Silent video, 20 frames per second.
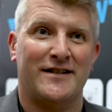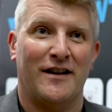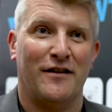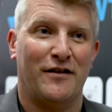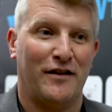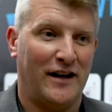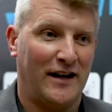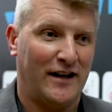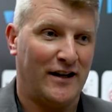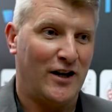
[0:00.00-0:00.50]
I
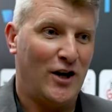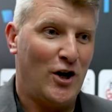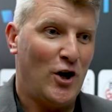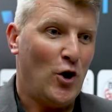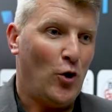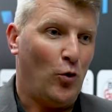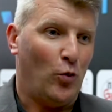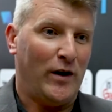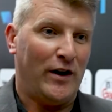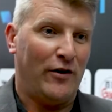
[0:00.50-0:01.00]
think
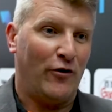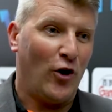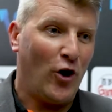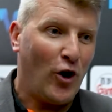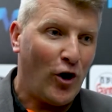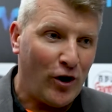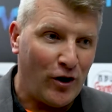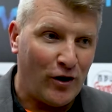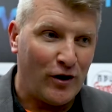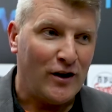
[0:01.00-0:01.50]
we're
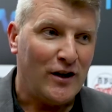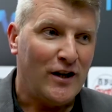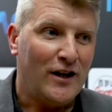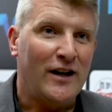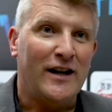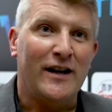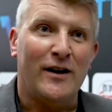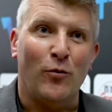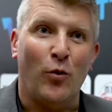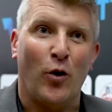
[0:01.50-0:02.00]
all
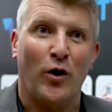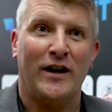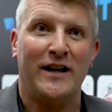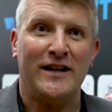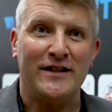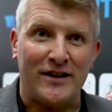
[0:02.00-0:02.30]
working